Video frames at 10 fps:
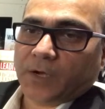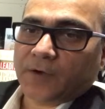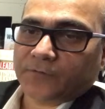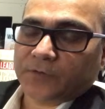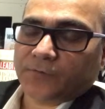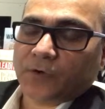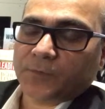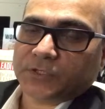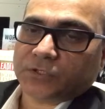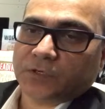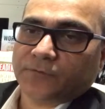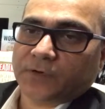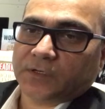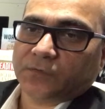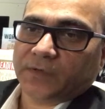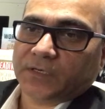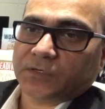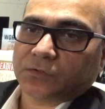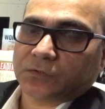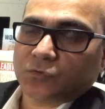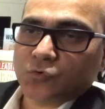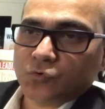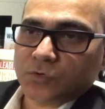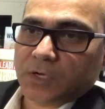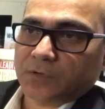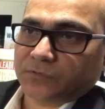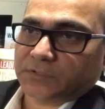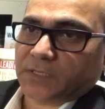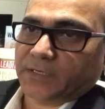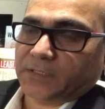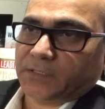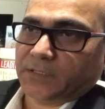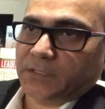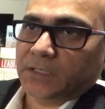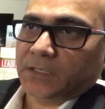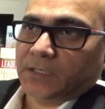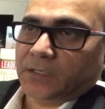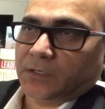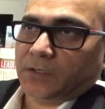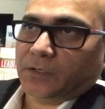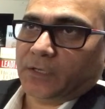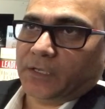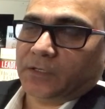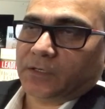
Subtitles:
after the formation of Earth, when it cooled down slightly, and